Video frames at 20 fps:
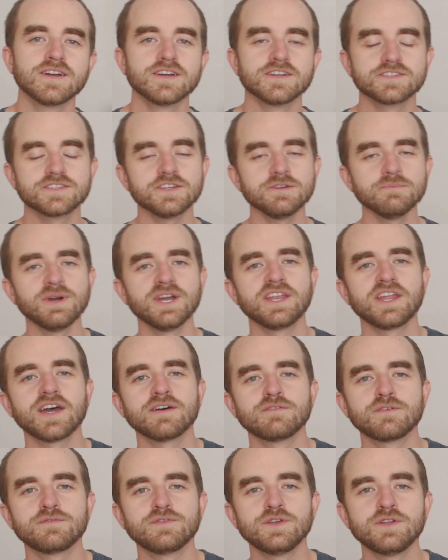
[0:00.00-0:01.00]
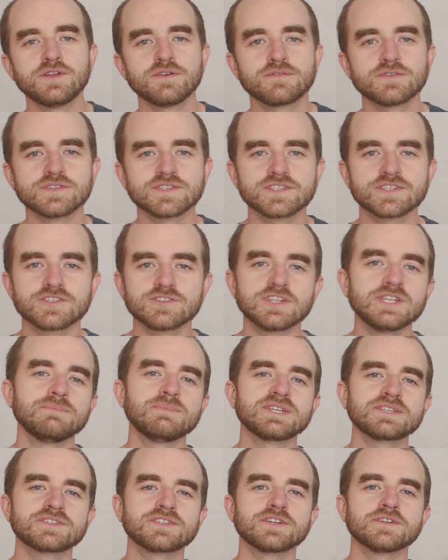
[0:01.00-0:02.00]
So you might have a few different
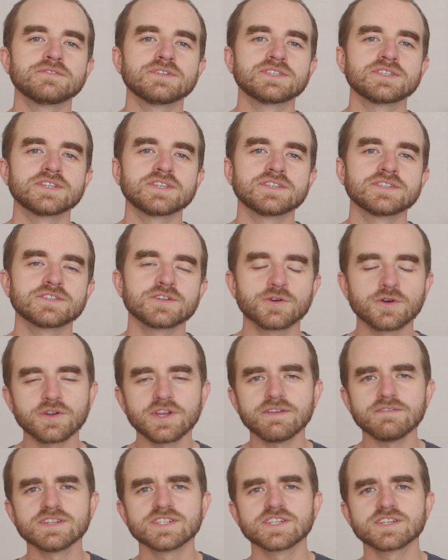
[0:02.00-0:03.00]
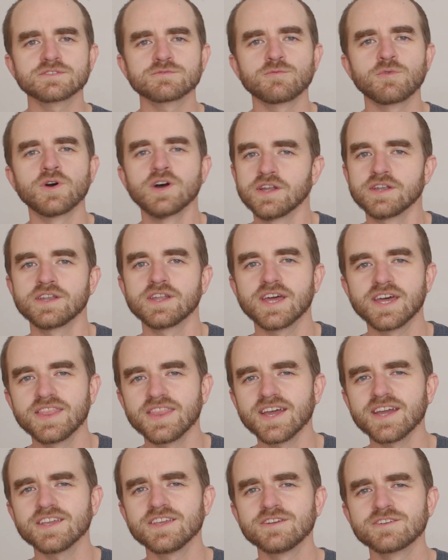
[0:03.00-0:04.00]
streaming services, or even just one, and
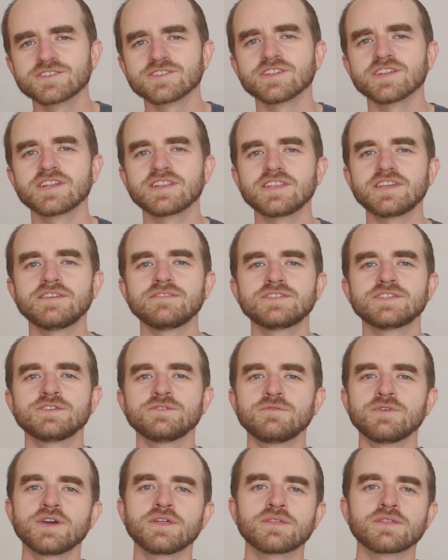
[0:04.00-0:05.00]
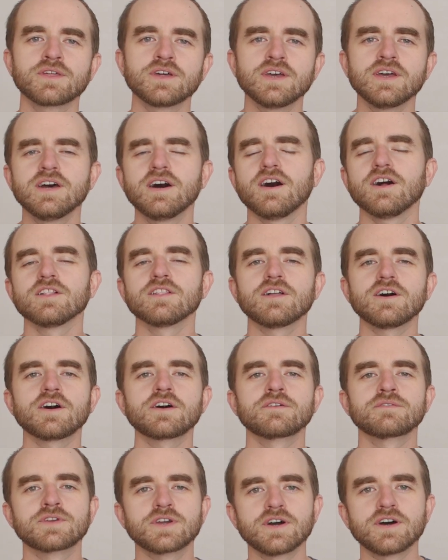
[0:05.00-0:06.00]
that usually leaves you with a
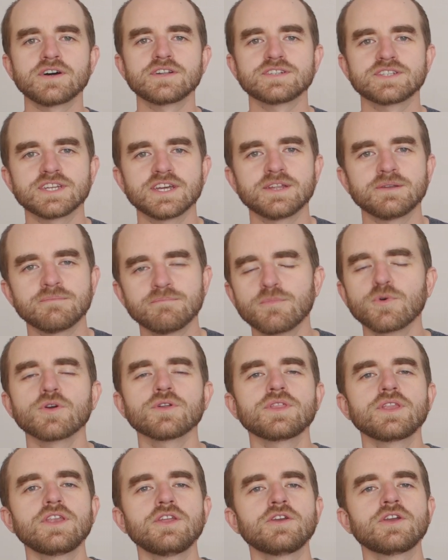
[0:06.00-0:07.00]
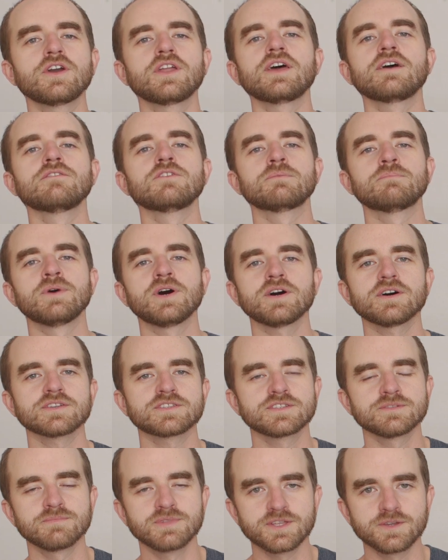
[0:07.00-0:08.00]
lot of content, more than you could ever
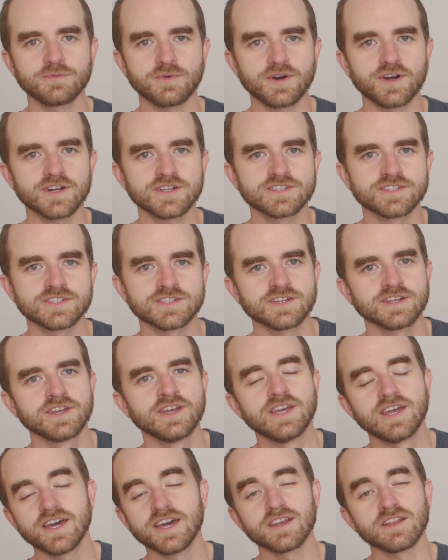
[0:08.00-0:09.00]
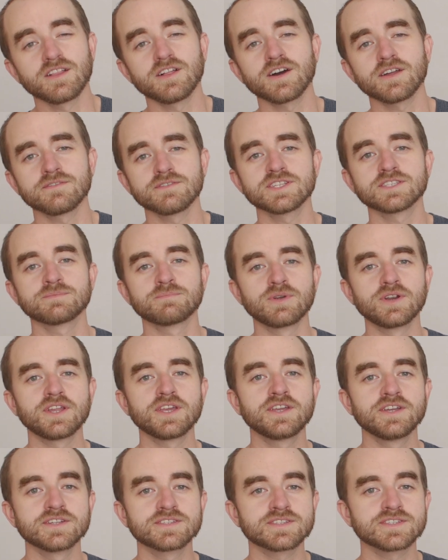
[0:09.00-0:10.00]
possibly watch. And a lot of it's pretty
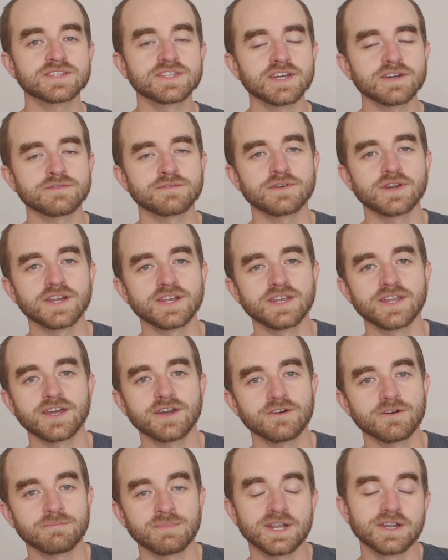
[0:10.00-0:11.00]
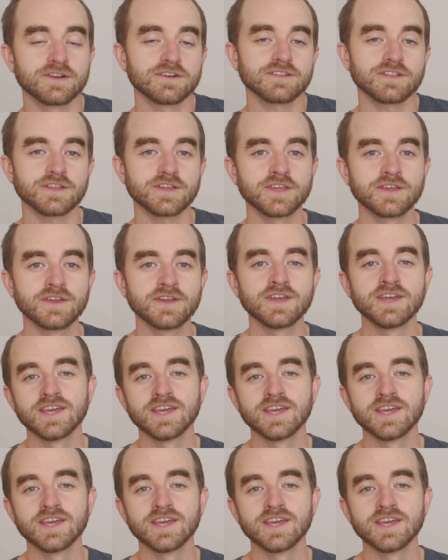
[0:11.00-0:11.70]
good stuff right now, apparently.